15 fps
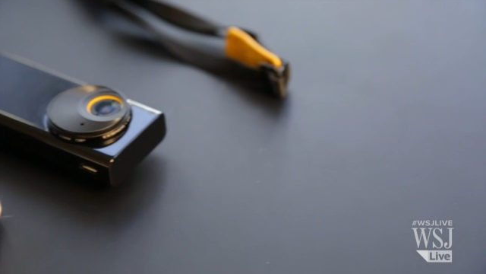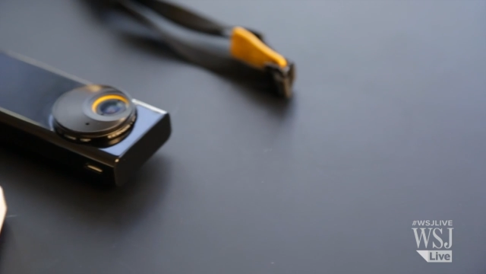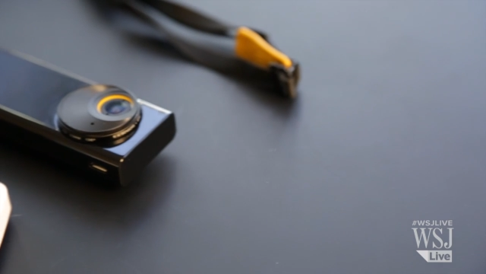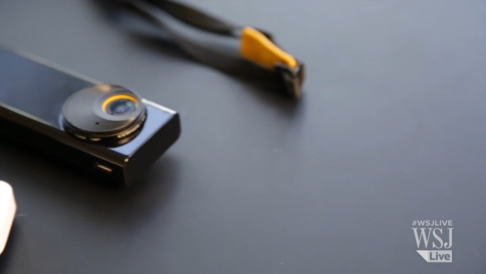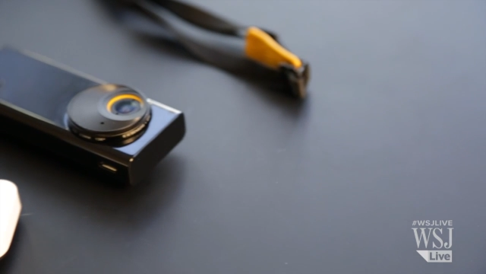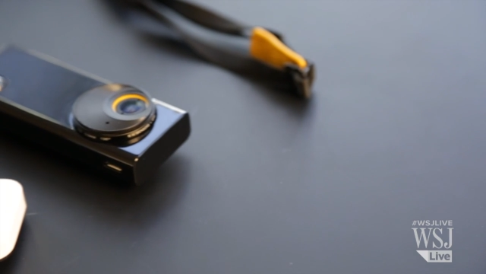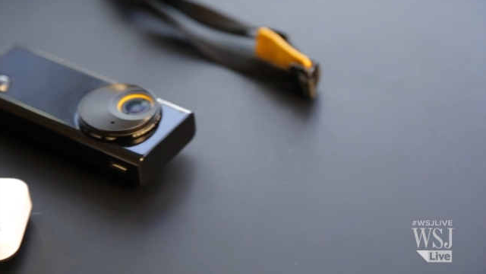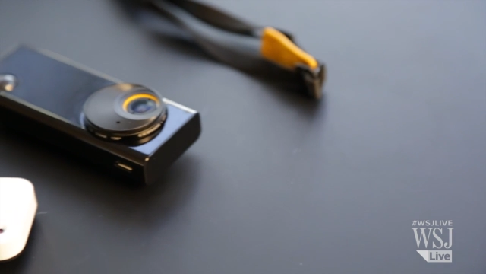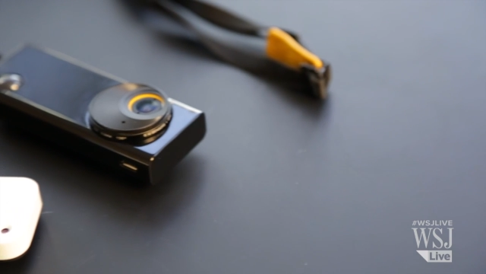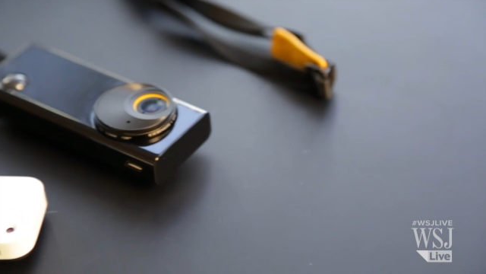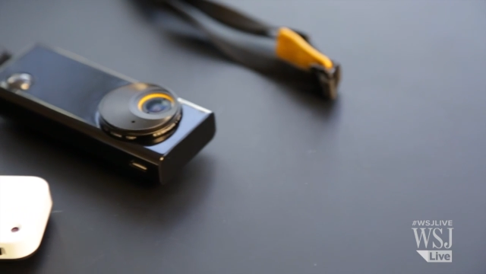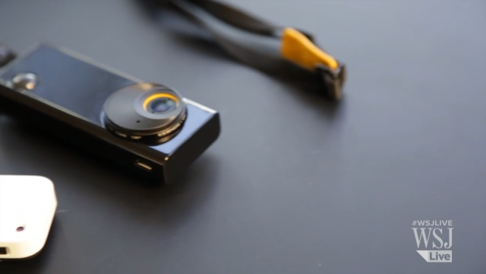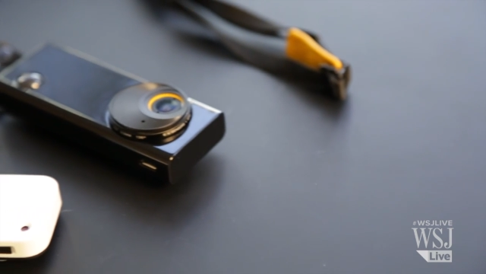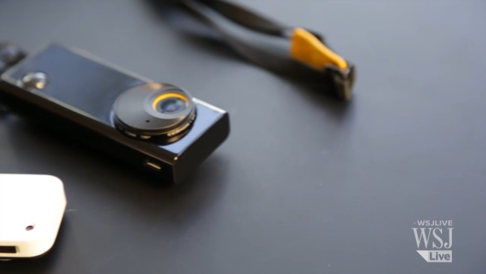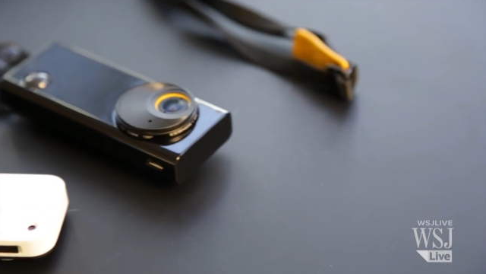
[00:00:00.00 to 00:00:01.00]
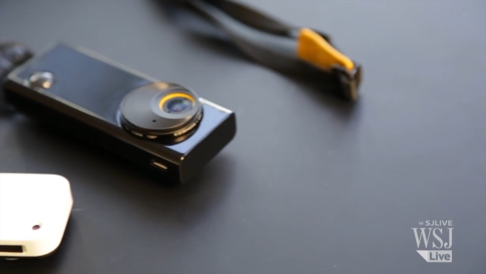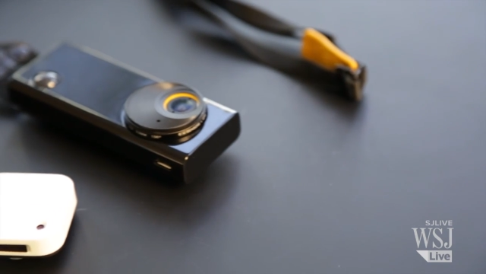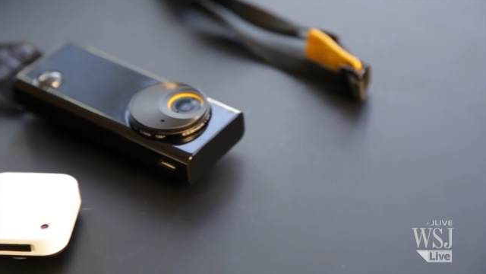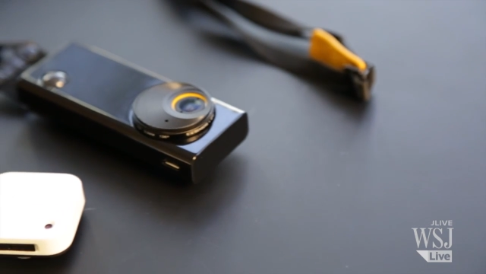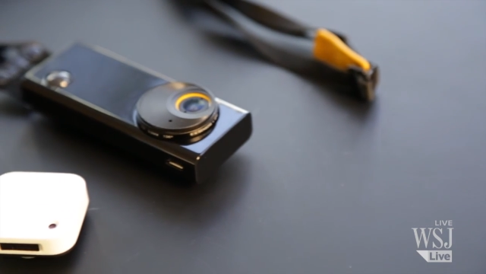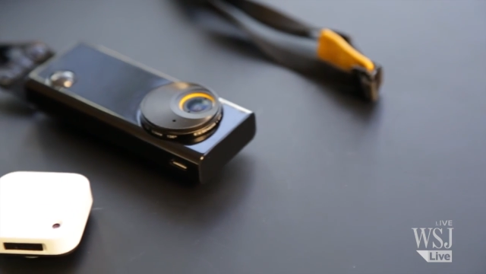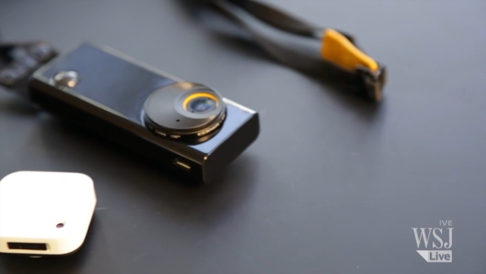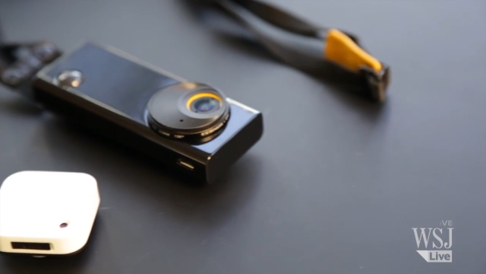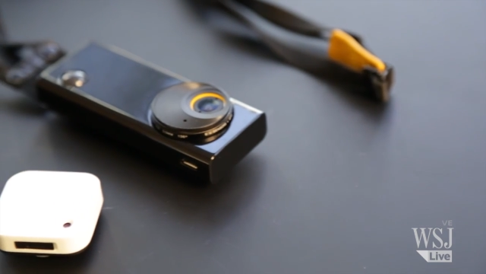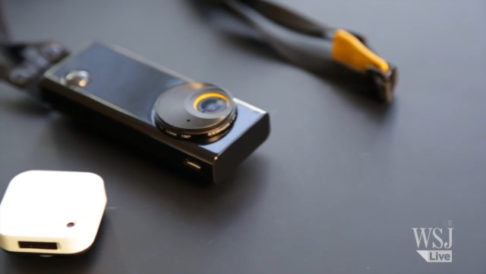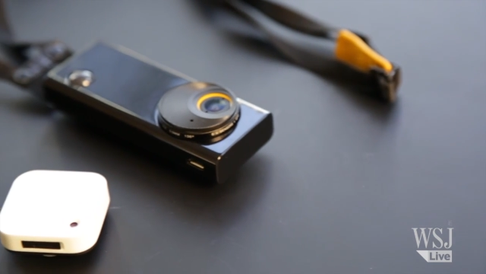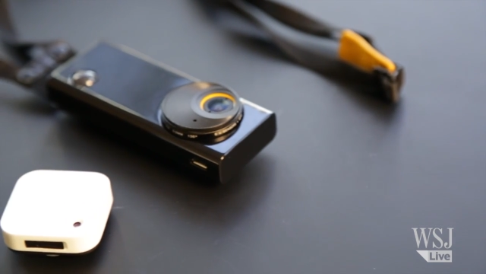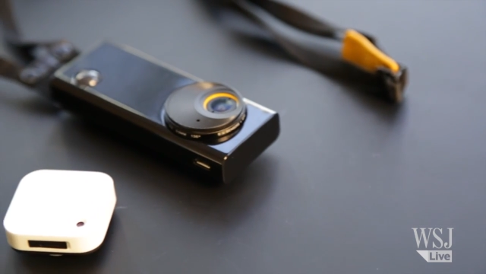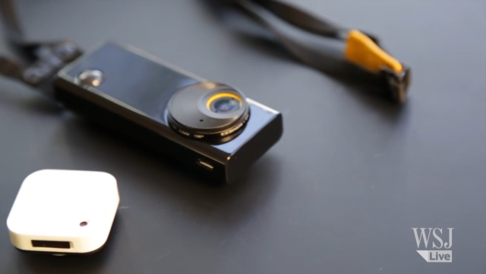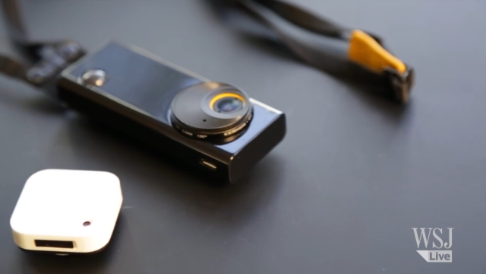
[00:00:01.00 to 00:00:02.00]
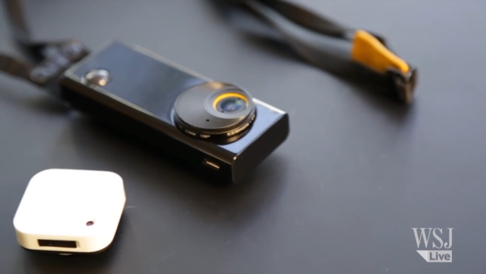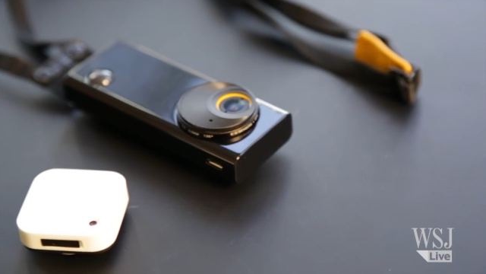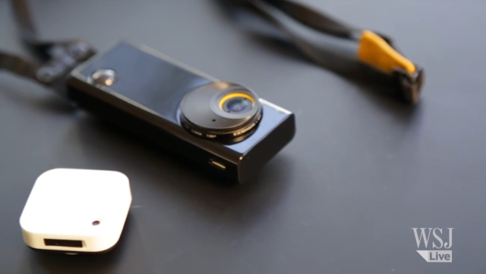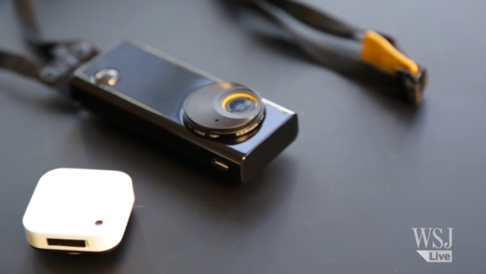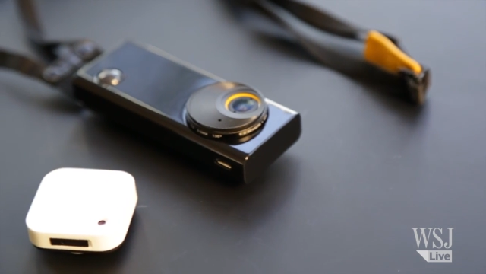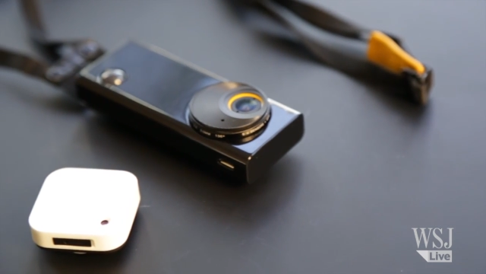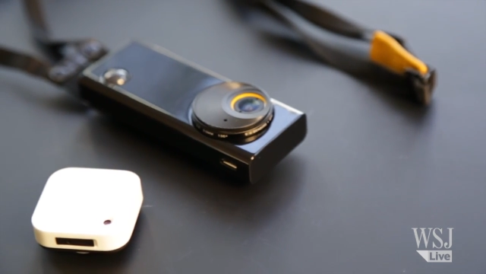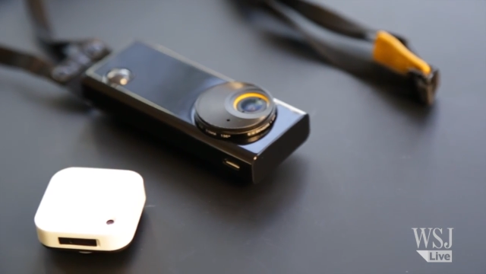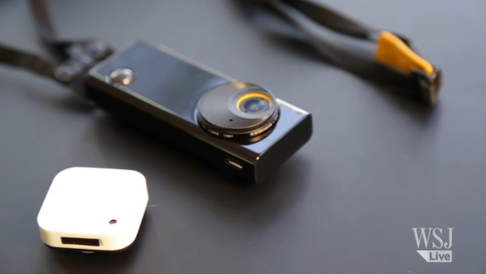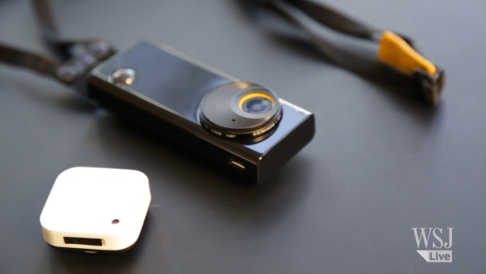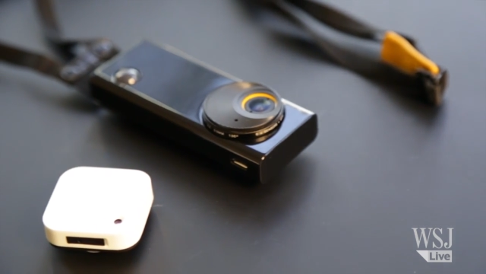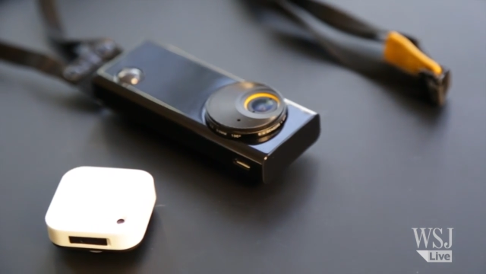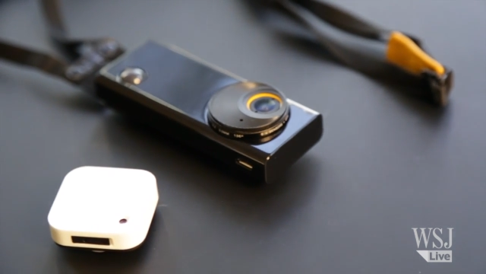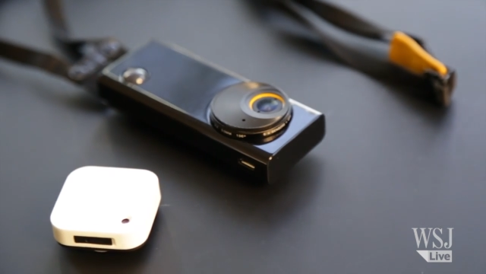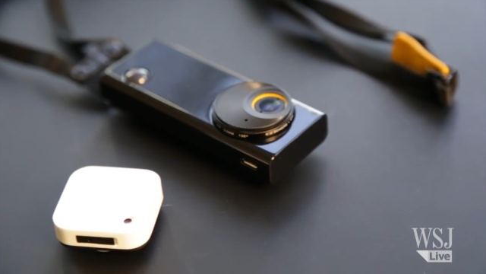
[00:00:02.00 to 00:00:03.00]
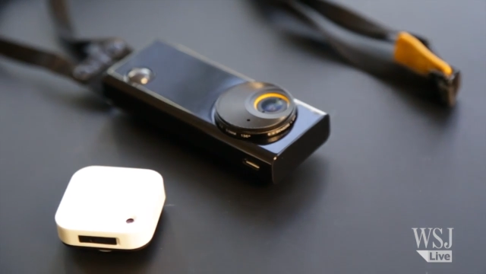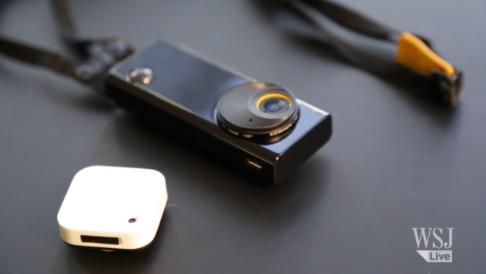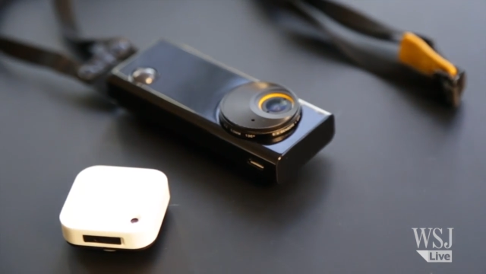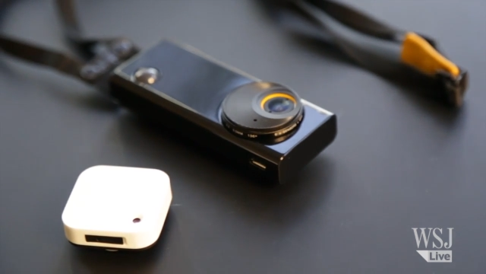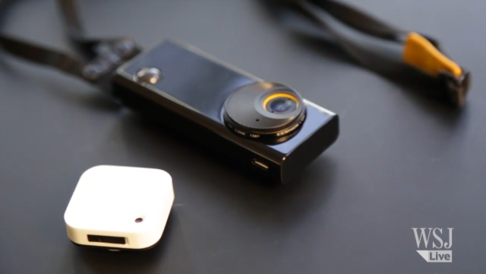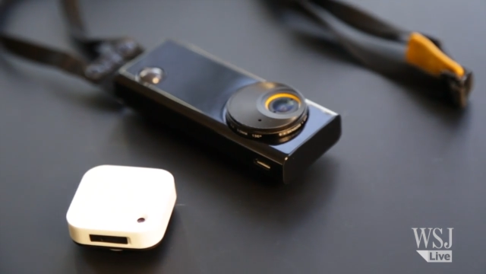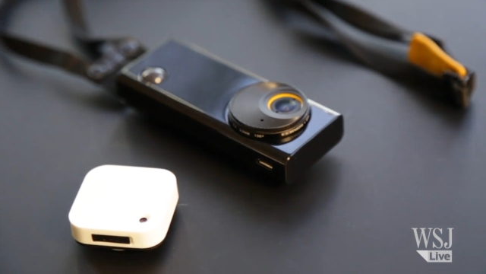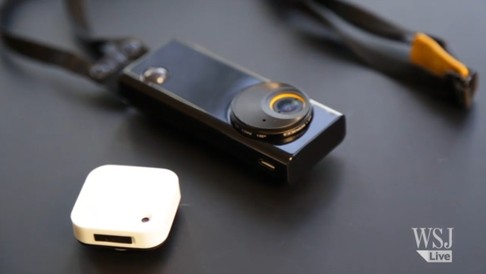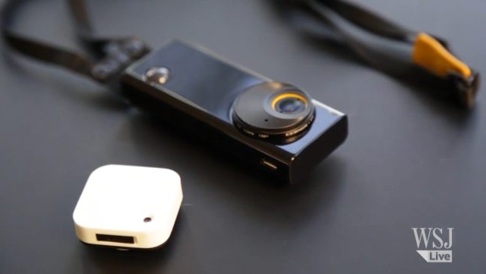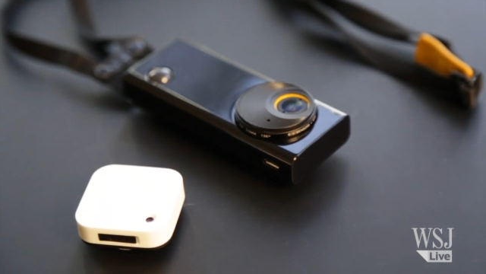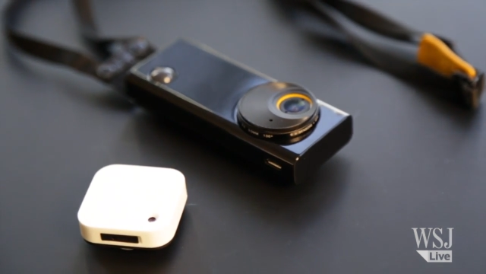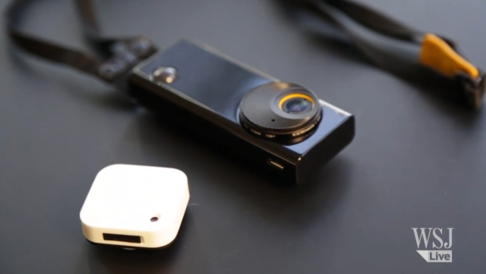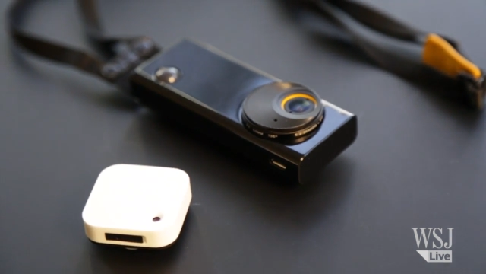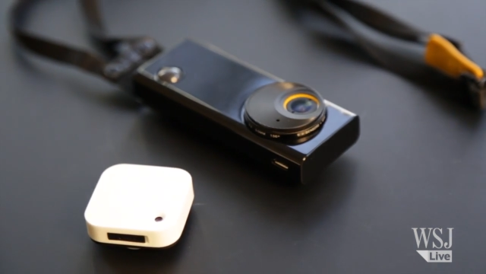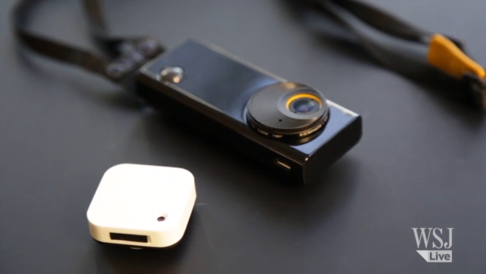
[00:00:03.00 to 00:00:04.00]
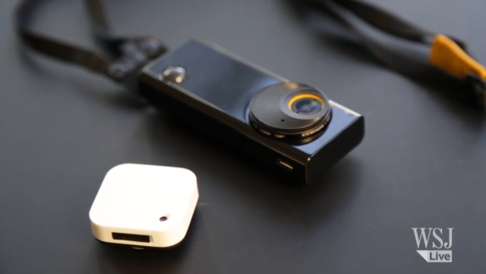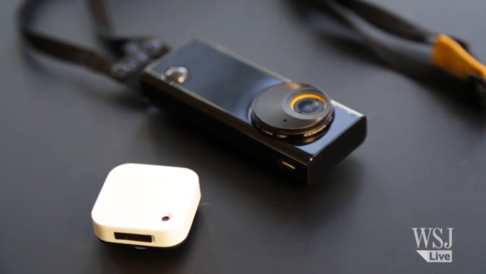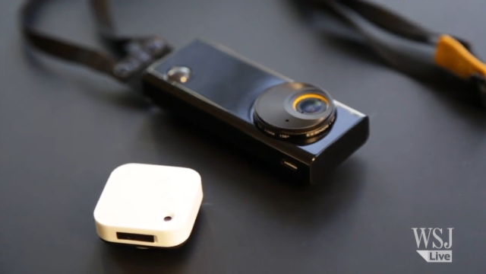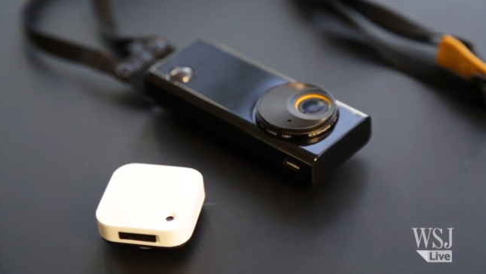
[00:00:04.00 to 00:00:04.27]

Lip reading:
[unreadable: no face in view]